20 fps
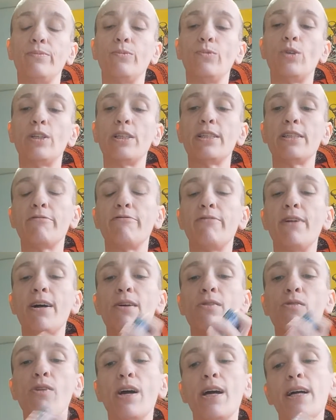What is the
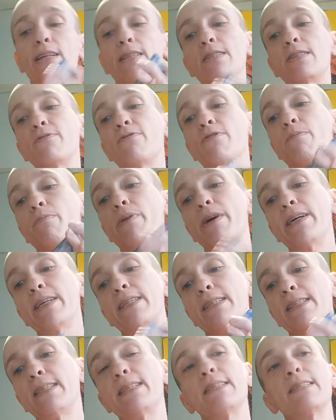final guidance for
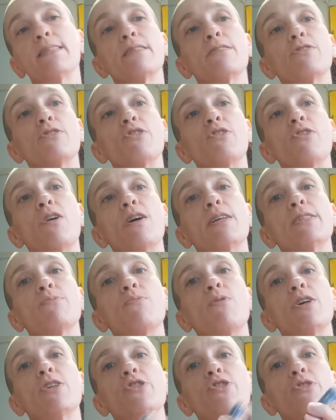Pisces and their cross
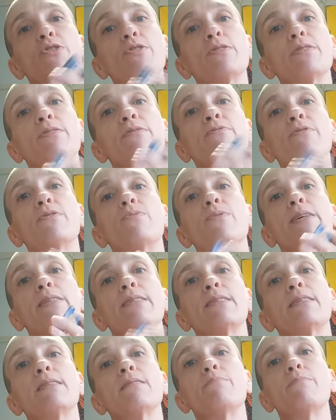watchers for the
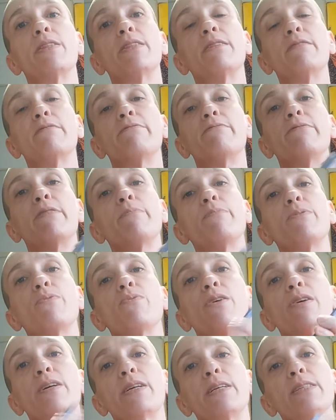rest of the month of
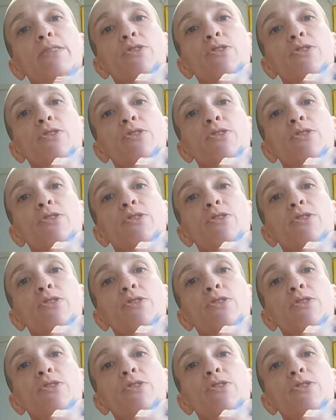February